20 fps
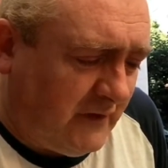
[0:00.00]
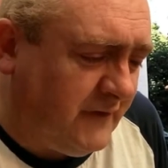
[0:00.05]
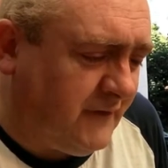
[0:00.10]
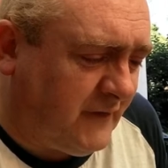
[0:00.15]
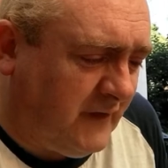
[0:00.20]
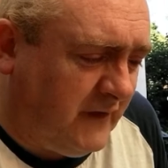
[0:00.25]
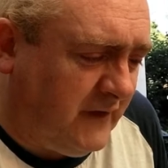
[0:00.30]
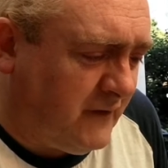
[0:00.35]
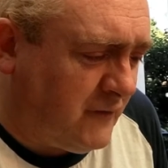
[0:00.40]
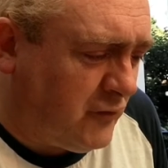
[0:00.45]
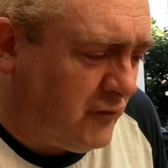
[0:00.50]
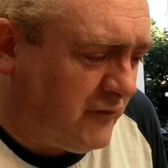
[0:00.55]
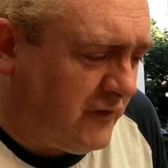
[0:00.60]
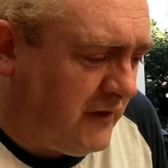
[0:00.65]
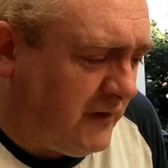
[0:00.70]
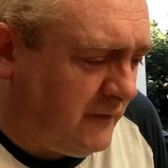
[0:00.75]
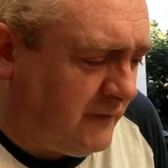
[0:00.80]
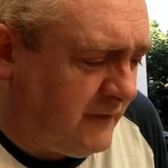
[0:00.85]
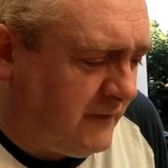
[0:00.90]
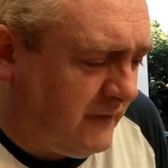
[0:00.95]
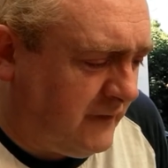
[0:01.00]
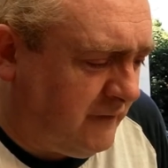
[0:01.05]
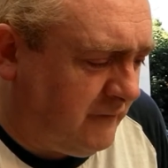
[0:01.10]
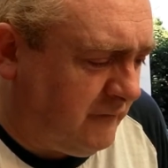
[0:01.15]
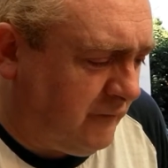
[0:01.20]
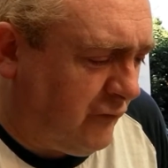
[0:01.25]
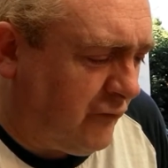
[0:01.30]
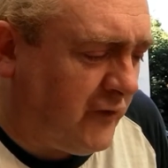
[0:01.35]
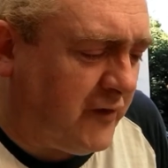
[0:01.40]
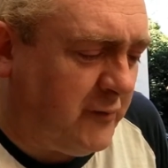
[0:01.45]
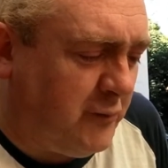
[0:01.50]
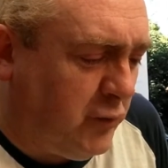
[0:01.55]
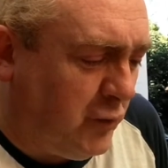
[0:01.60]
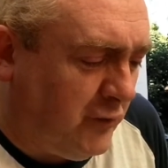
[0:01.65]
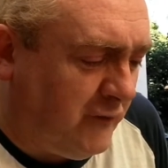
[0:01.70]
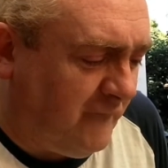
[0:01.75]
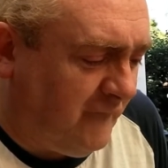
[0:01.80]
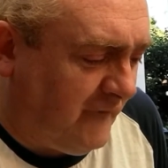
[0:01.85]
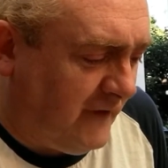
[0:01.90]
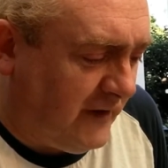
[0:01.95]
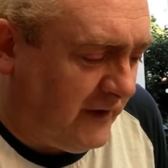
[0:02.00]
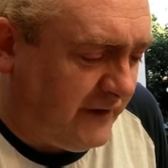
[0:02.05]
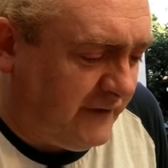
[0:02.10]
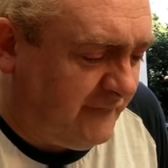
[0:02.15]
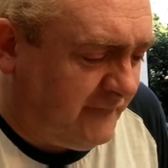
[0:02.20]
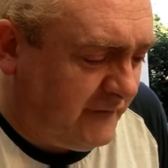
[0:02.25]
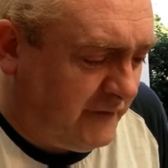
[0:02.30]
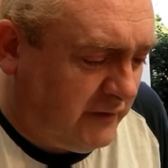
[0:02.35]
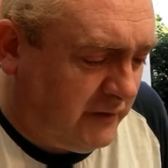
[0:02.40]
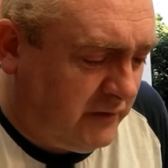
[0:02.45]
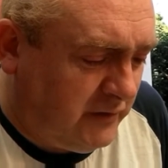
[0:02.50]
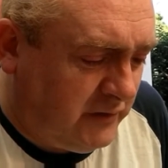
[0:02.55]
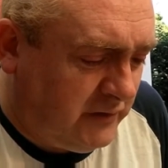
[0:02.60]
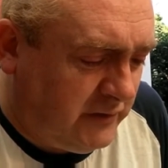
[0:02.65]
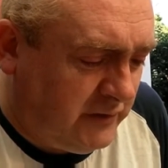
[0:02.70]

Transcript: So let's say it goes down to 3.5.